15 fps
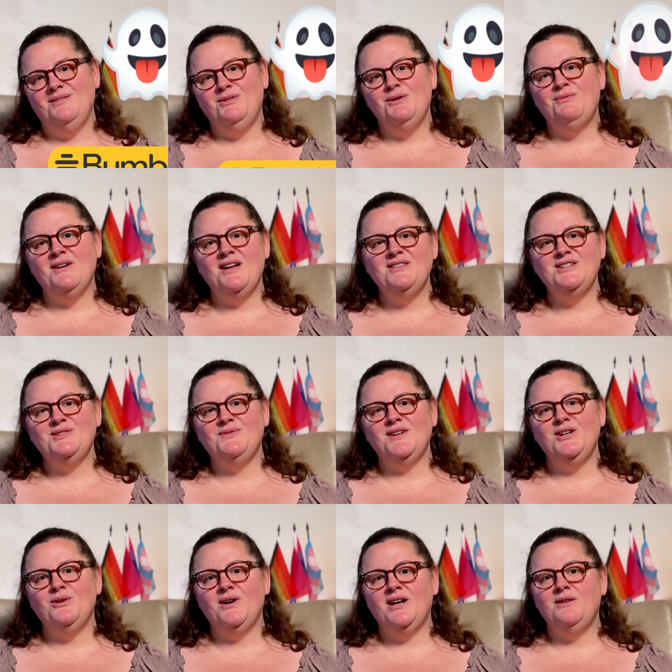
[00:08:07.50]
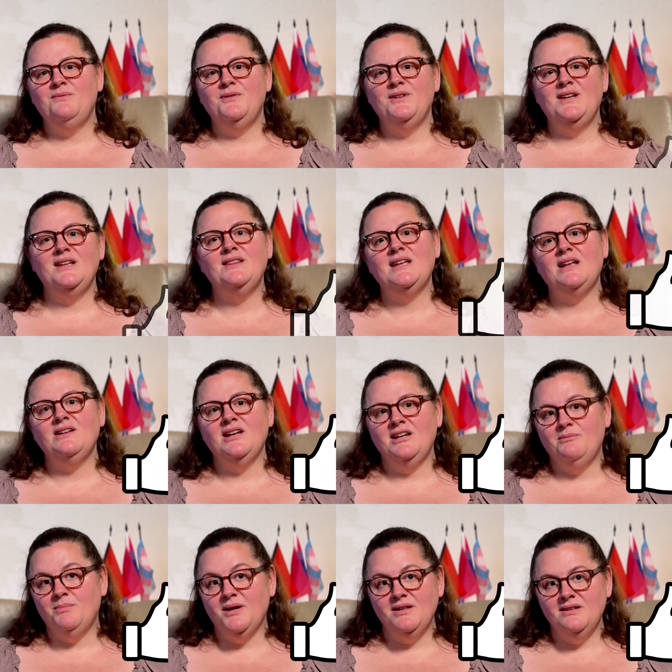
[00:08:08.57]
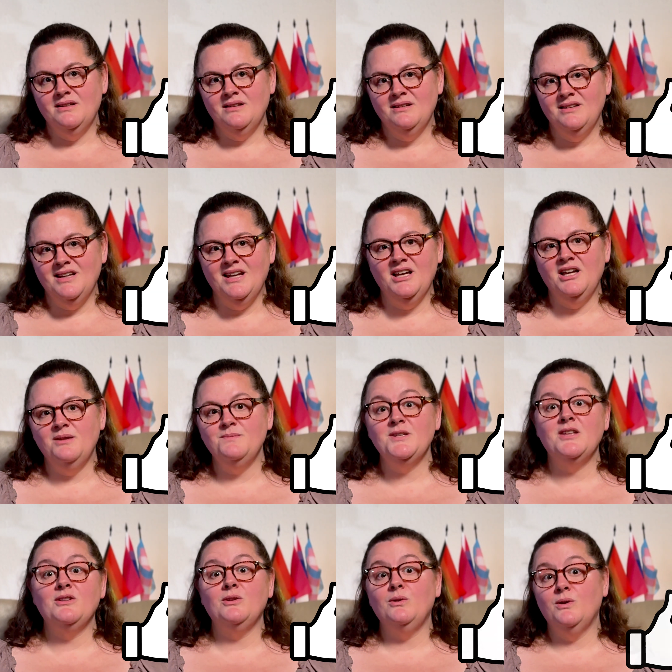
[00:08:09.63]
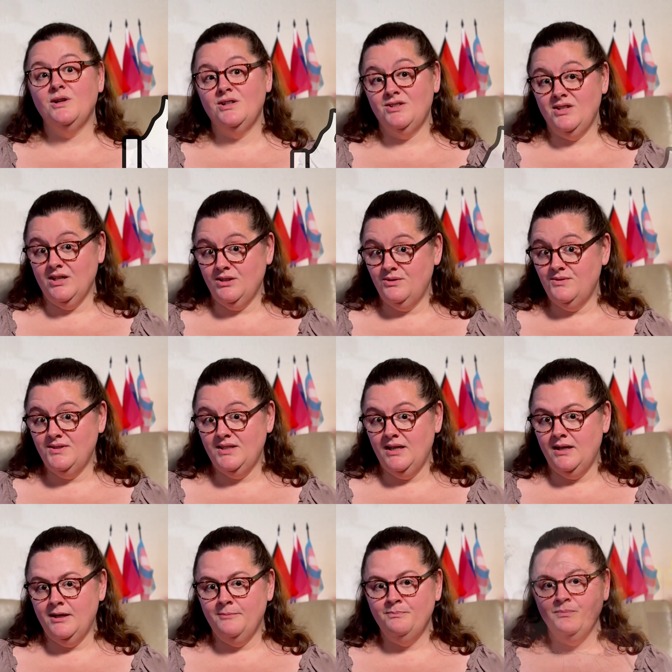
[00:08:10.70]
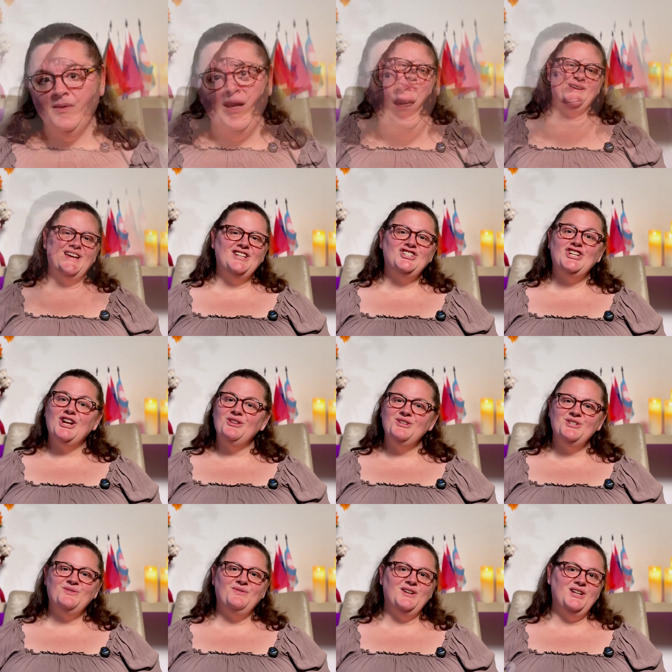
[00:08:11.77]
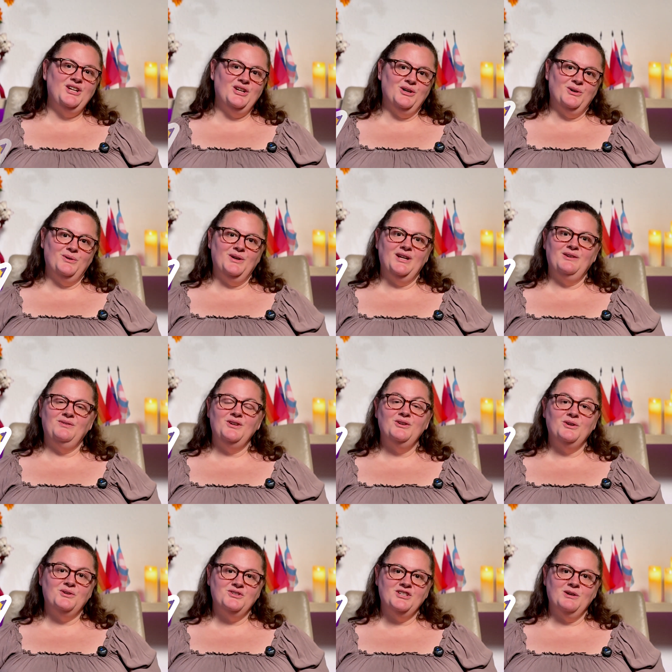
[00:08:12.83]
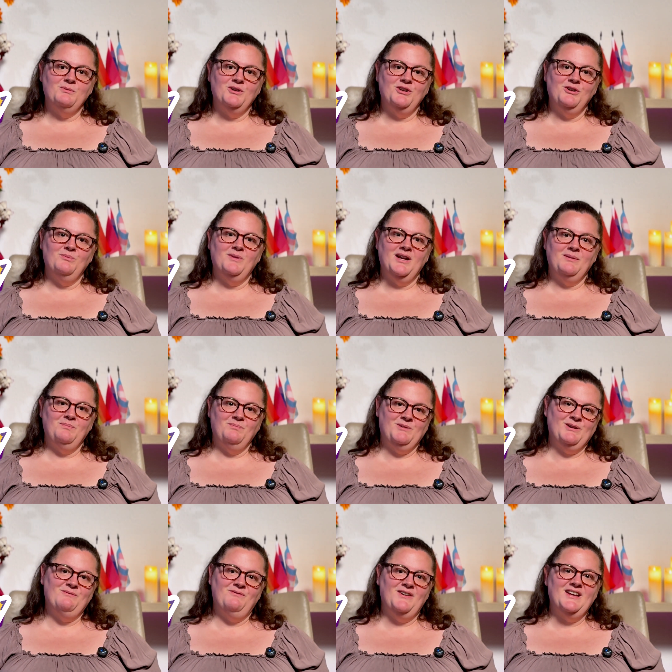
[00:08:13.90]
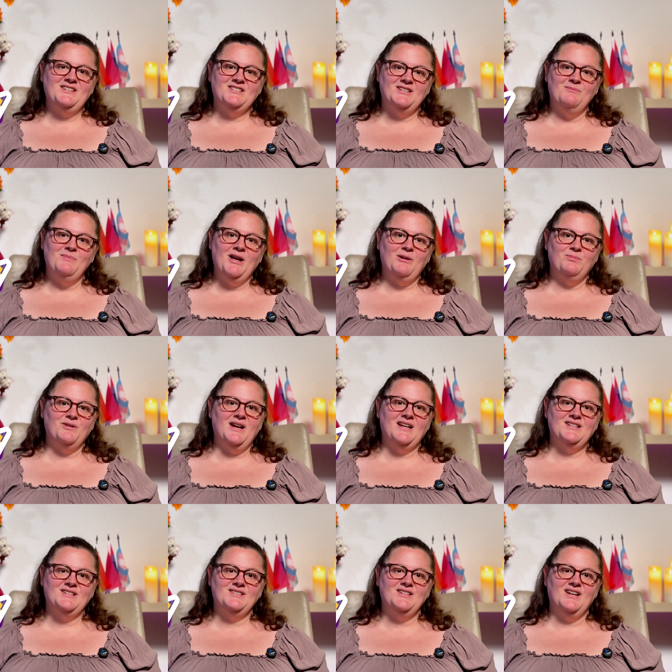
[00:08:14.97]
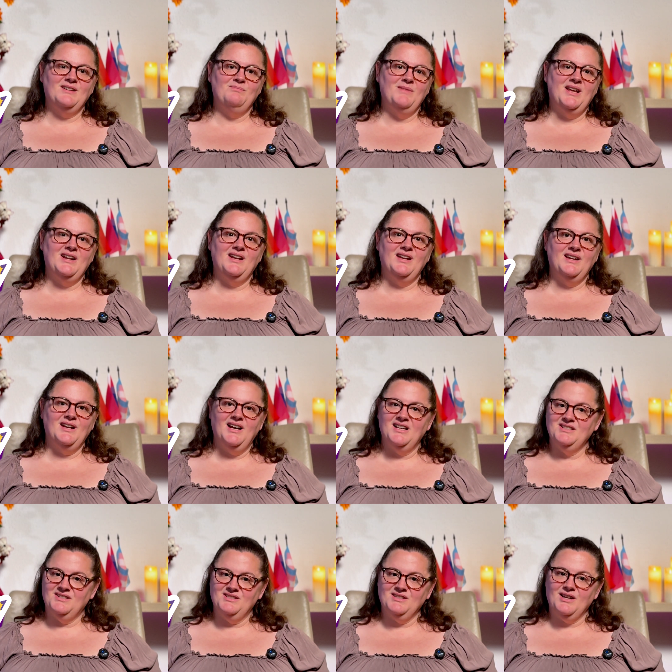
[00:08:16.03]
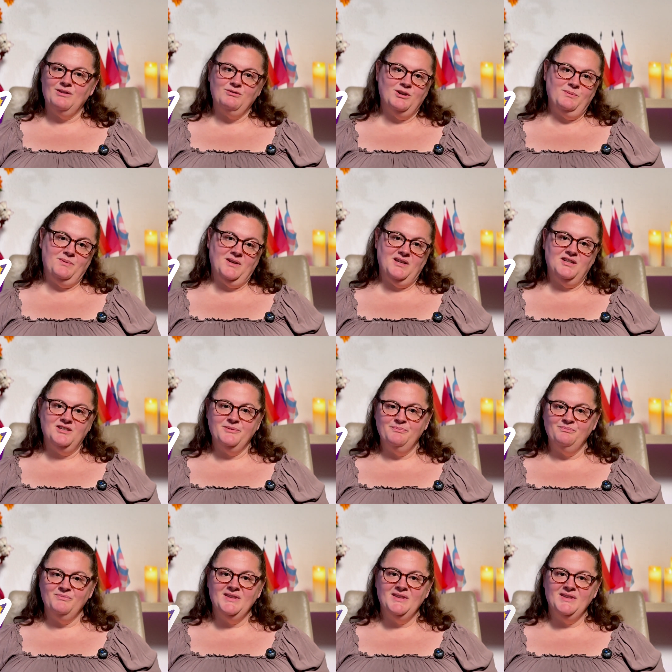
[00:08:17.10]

If you found this video helpful, hit that like button. It helps other lawyers like you see it. And share this video if you know someone who might confess to malpractice on Meta AI's discovery page.